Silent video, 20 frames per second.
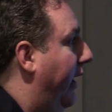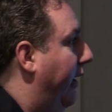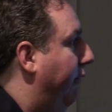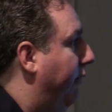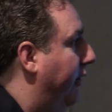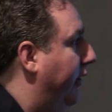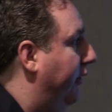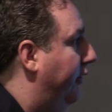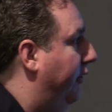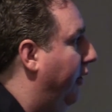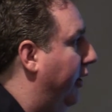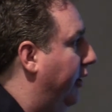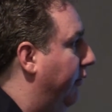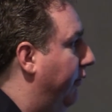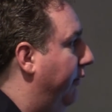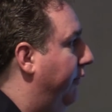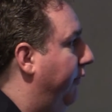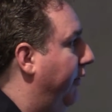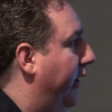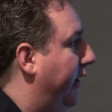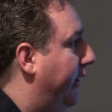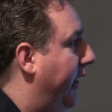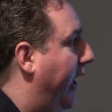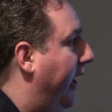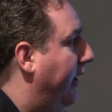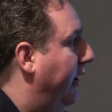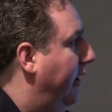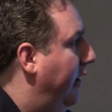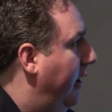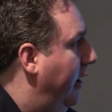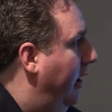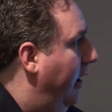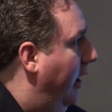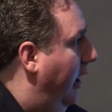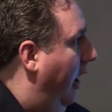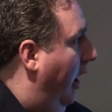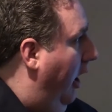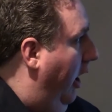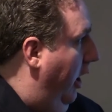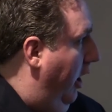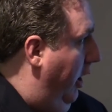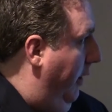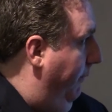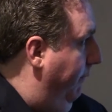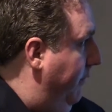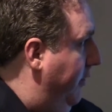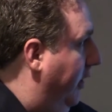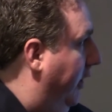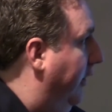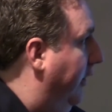really started to reflect that. You